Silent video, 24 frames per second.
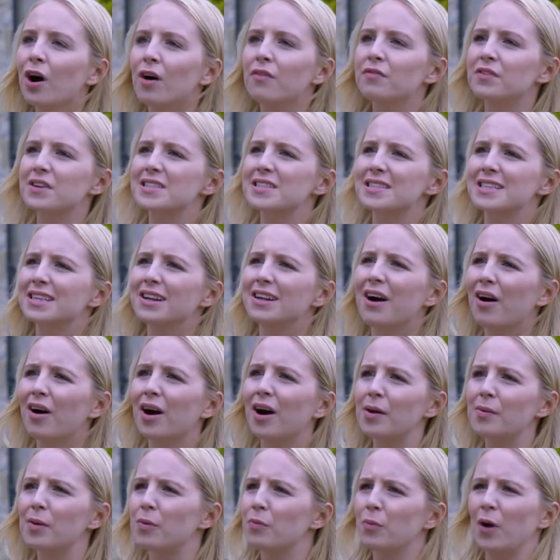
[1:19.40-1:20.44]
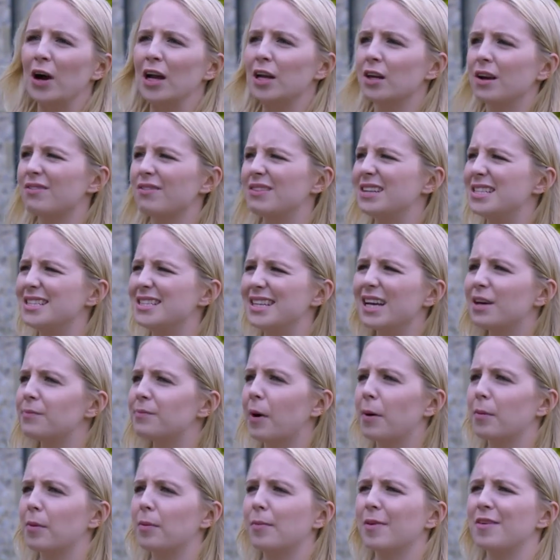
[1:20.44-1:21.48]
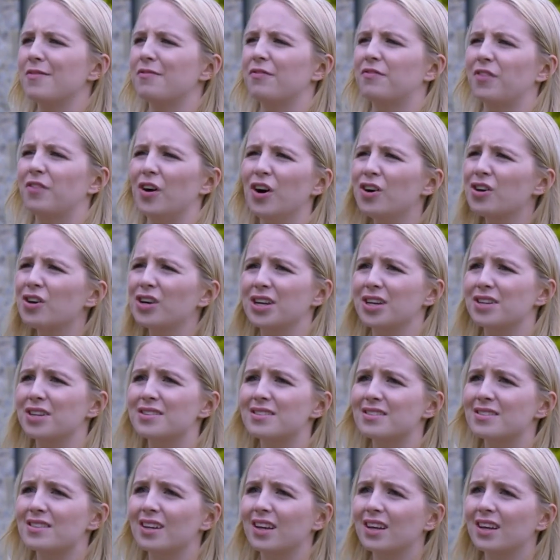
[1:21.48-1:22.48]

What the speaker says: obviously not. I mean, why are you having a dig about me being focused?